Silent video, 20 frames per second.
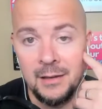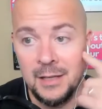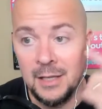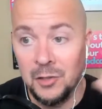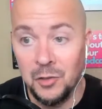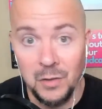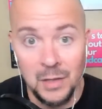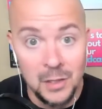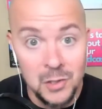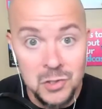in
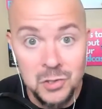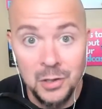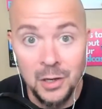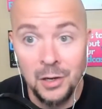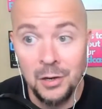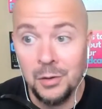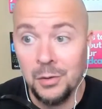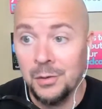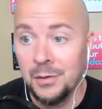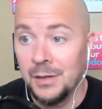your
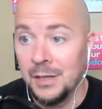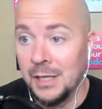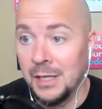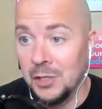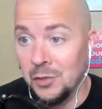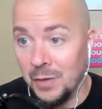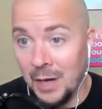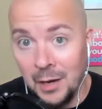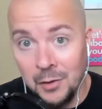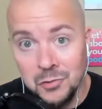intro, in
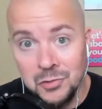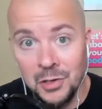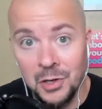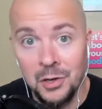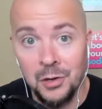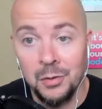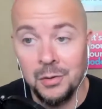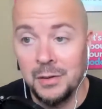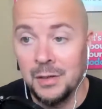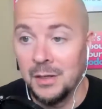your
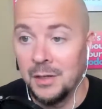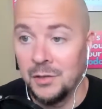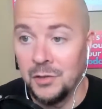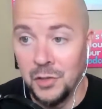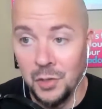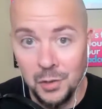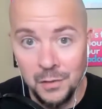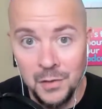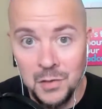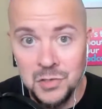outro,
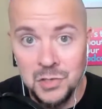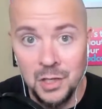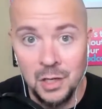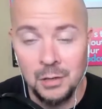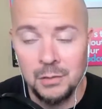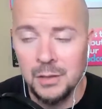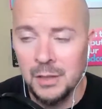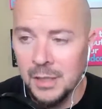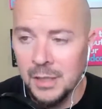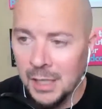during the
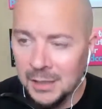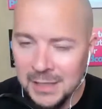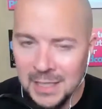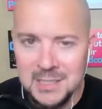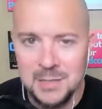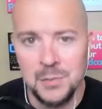show, hit that